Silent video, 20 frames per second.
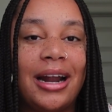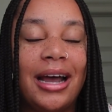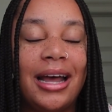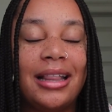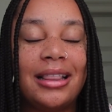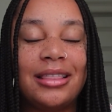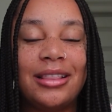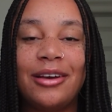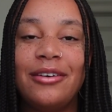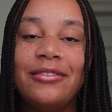I
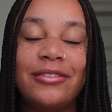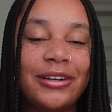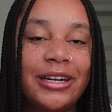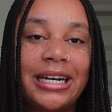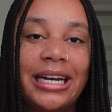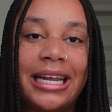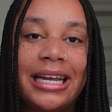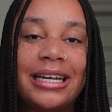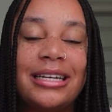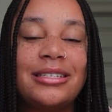love
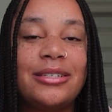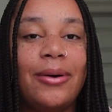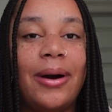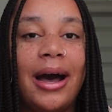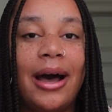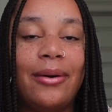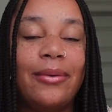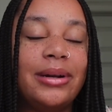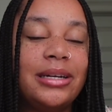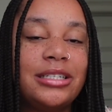reading, so
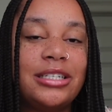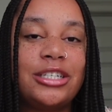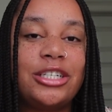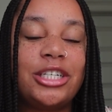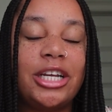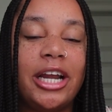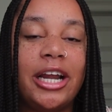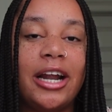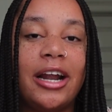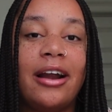I wanted to
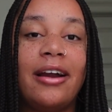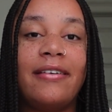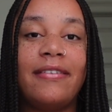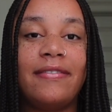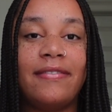share